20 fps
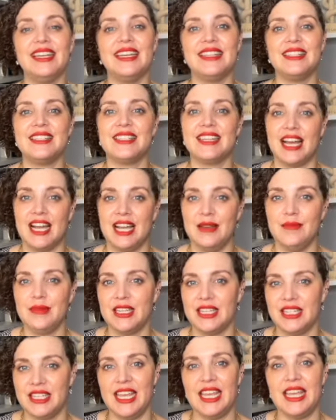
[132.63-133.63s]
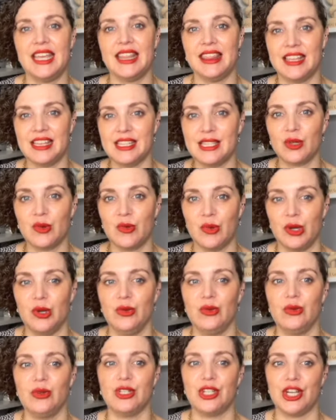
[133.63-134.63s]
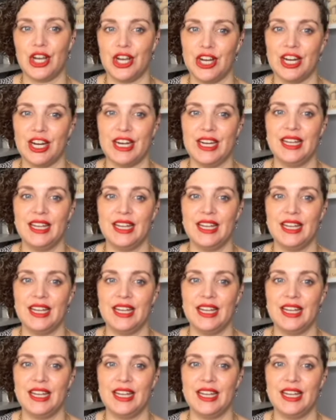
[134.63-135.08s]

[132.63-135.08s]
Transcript: it's time to take this quote to heart.